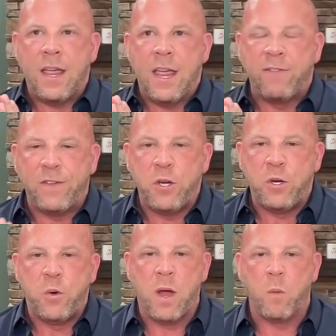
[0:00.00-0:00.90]

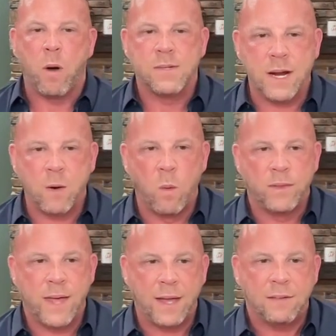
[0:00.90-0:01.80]
Where was I going with
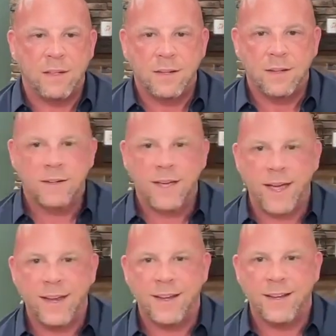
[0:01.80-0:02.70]
that?
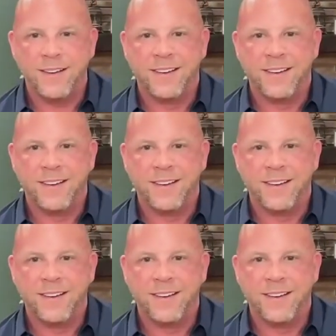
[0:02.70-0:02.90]
Okay.